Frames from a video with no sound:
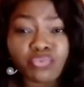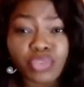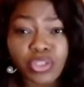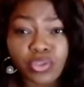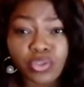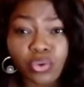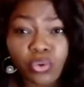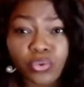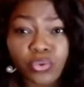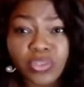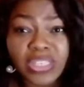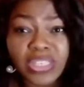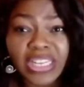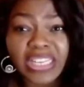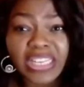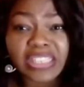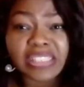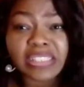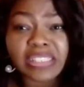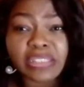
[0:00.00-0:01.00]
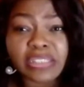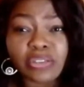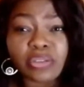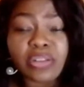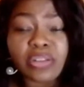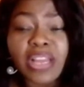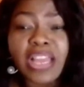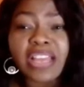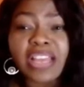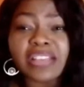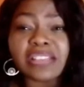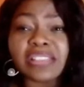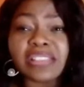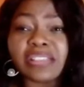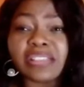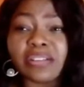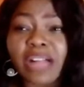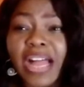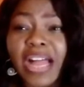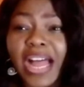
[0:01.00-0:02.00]
results and they
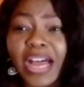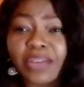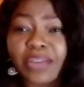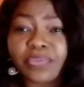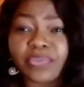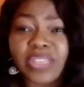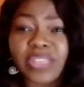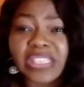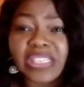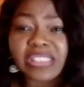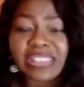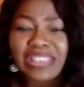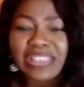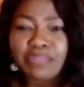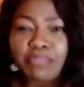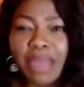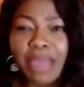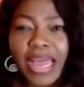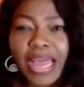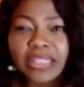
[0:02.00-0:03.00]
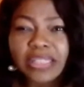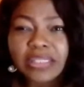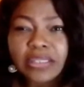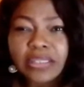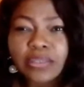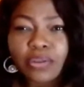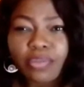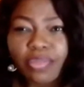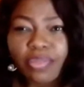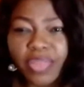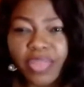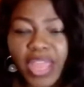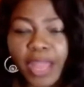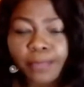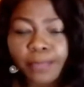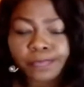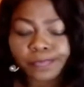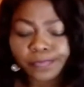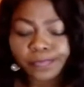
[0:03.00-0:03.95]
still have these demands on them,